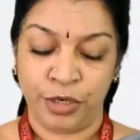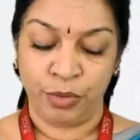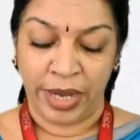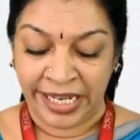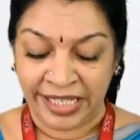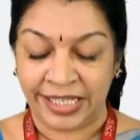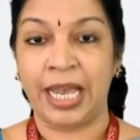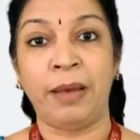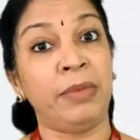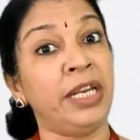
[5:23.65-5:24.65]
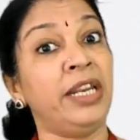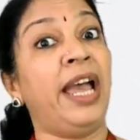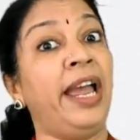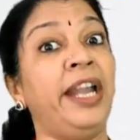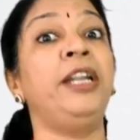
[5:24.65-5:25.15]
to examine
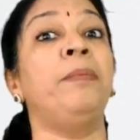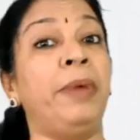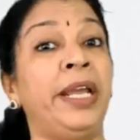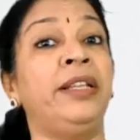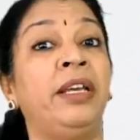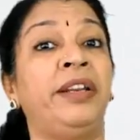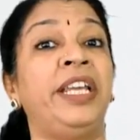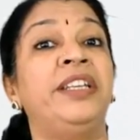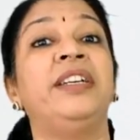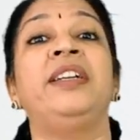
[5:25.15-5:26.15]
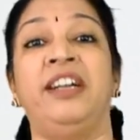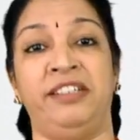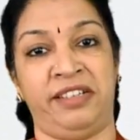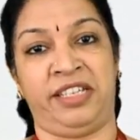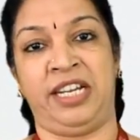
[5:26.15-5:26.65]
and make the reader
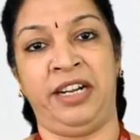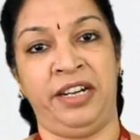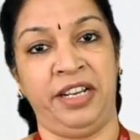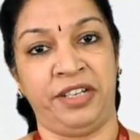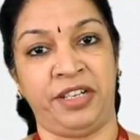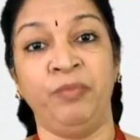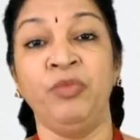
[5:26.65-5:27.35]
understand it.